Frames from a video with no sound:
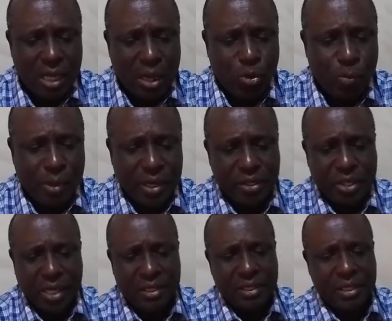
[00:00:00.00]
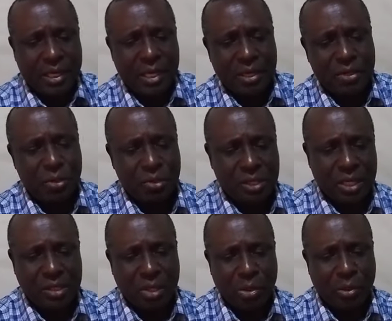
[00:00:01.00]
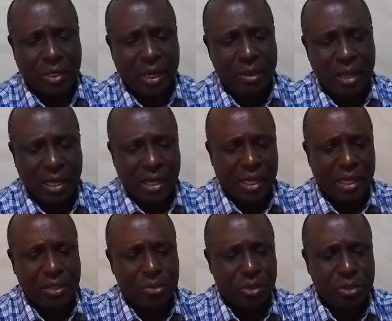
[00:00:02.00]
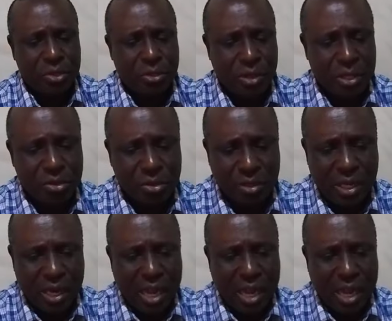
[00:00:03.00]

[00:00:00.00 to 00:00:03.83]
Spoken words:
I will bring charges against you, says the Lord, and against your children's children.